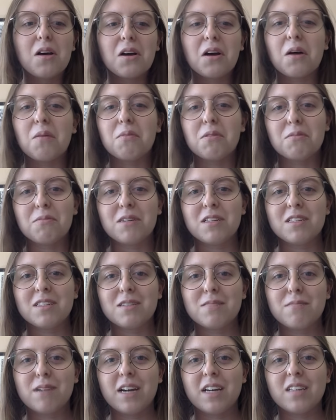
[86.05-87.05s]

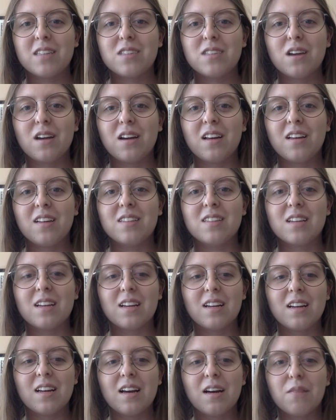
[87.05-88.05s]
complemented my studies
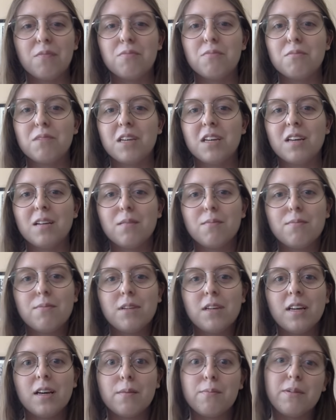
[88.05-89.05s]
and helped me
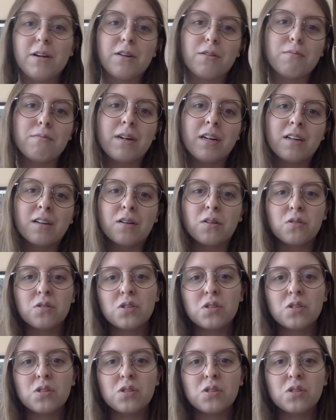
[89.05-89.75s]
be a better medical